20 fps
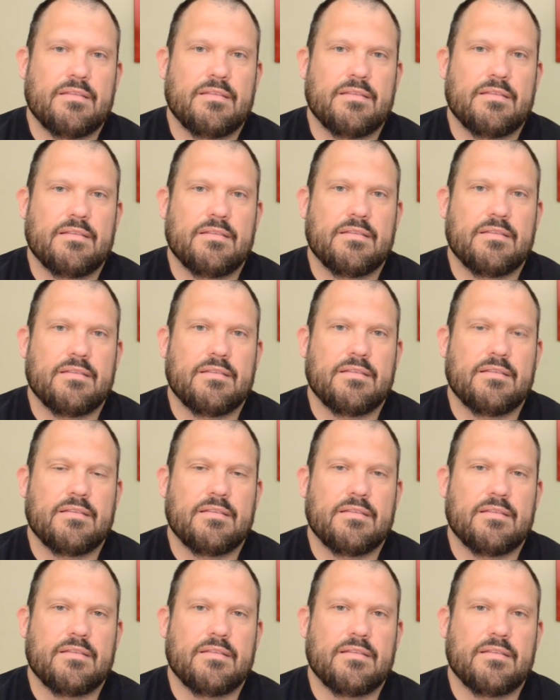
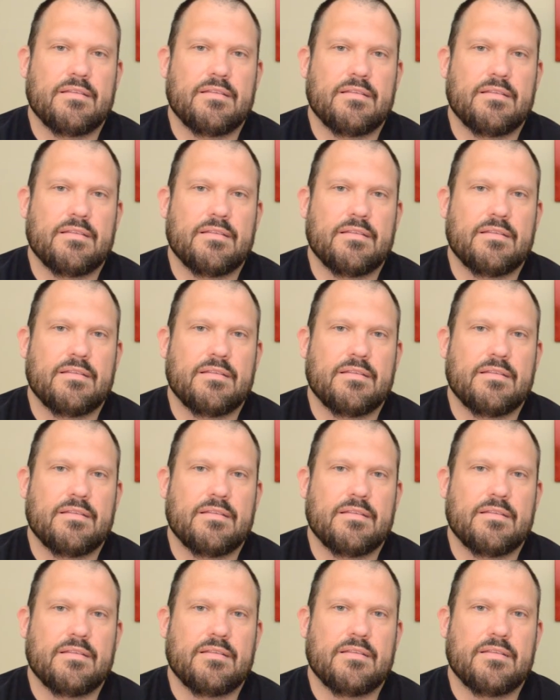
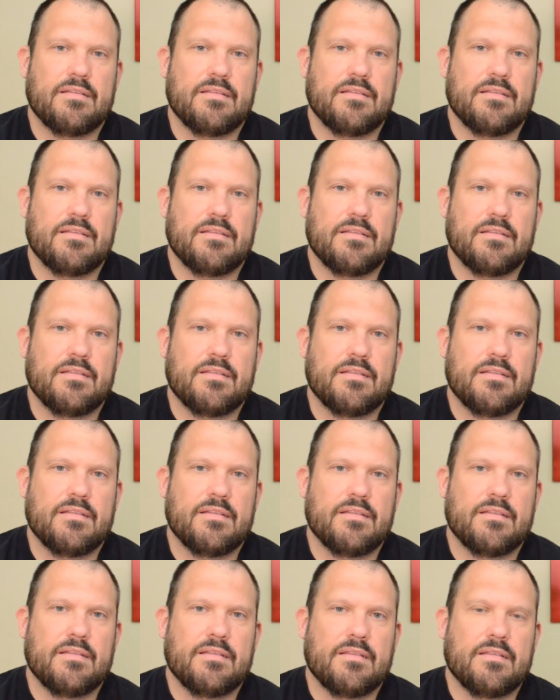
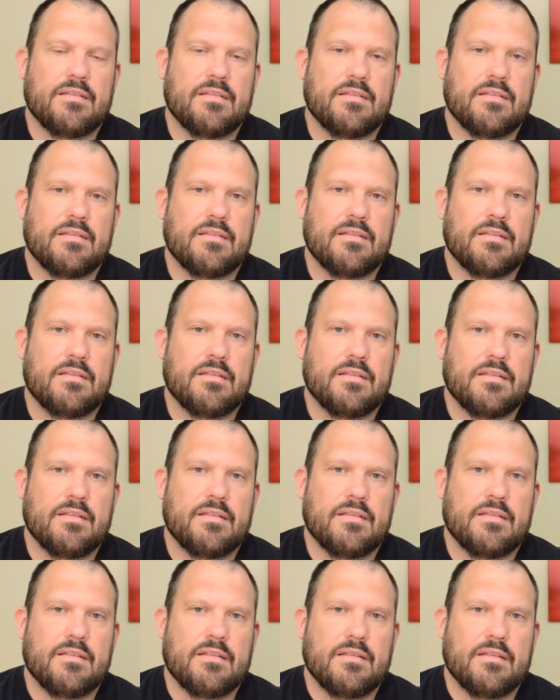
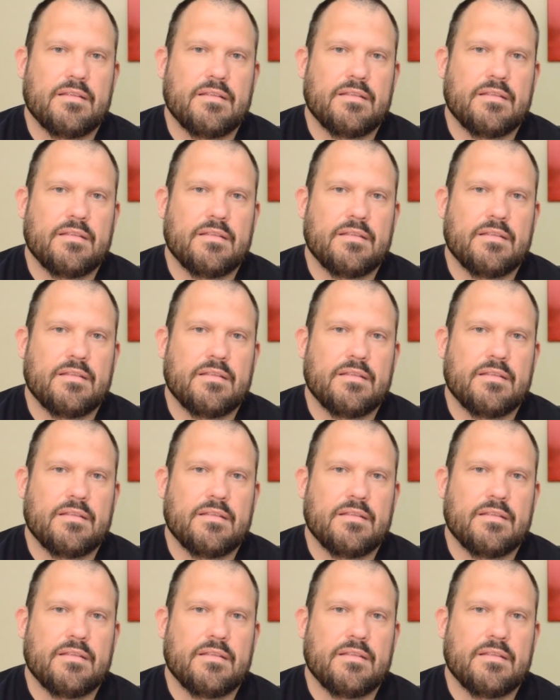This person isn't speaking.